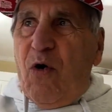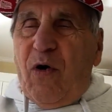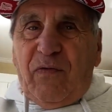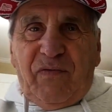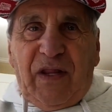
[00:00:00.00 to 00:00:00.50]

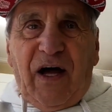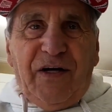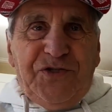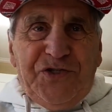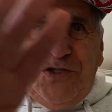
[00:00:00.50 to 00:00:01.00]

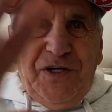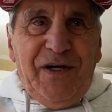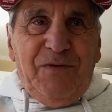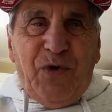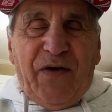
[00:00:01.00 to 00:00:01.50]
lunch,
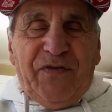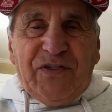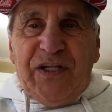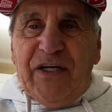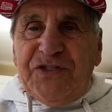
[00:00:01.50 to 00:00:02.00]

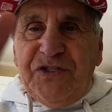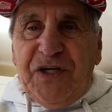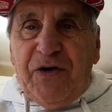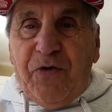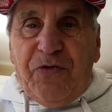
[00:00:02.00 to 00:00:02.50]
breakfast, lunch, and
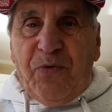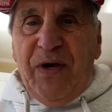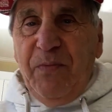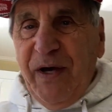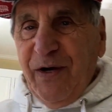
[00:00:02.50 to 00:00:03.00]
dinner, 3
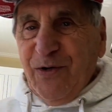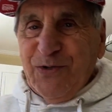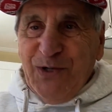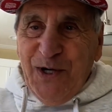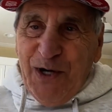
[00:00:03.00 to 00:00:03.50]

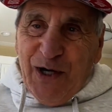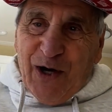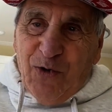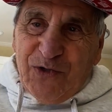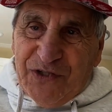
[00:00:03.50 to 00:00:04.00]
meals.
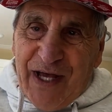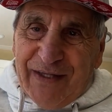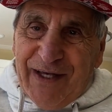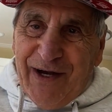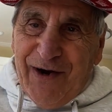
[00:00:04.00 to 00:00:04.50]
Coach sat
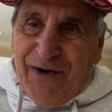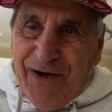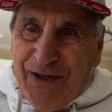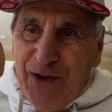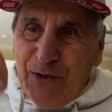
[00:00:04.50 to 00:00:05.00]
there.
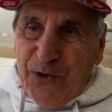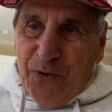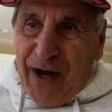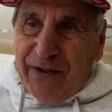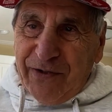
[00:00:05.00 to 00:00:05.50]
The
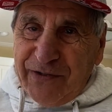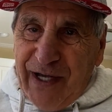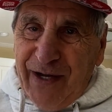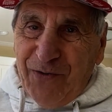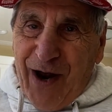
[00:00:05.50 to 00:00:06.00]
director
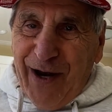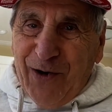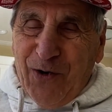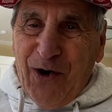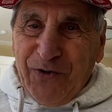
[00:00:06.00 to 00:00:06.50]
sat right
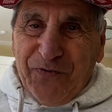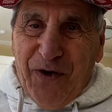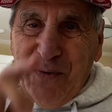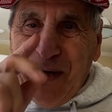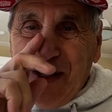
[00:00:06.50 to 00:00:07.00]
across
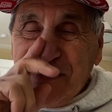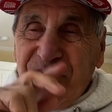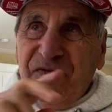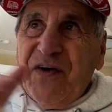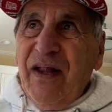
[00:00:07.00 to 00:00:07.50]
from me. I
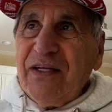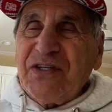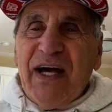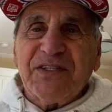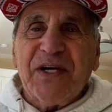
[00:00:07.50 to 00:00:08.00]
said, fellas,
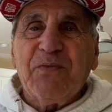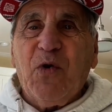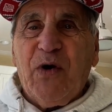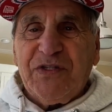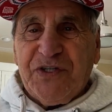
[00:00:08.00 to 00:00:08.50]
ask him
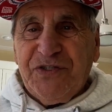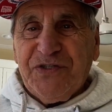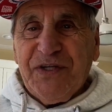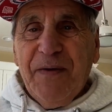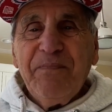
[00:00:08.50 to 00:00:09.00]

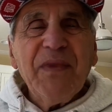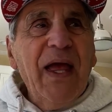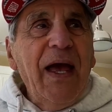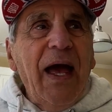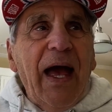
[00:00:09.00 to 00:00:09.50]
questions.
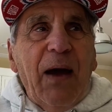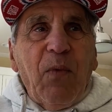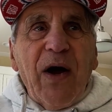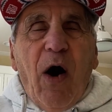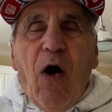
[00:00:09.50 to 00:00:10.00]
And
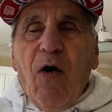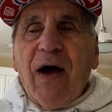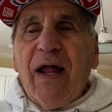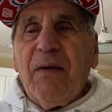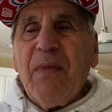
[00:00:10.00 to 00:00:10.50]
we all
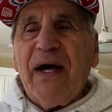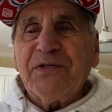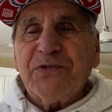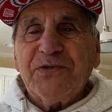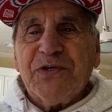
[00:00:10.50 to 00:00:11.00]
got a
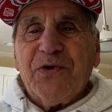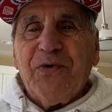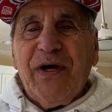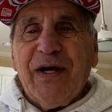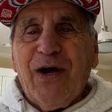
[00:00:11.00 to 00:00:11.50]
master's
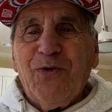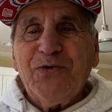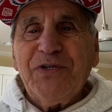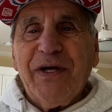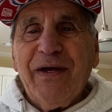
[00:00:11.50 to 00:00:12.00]
degree in
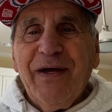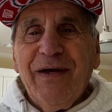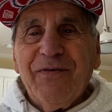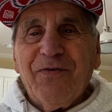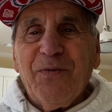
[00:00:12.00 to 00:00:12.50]
coaching
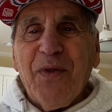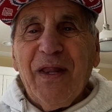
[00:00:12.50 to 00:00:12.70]
from the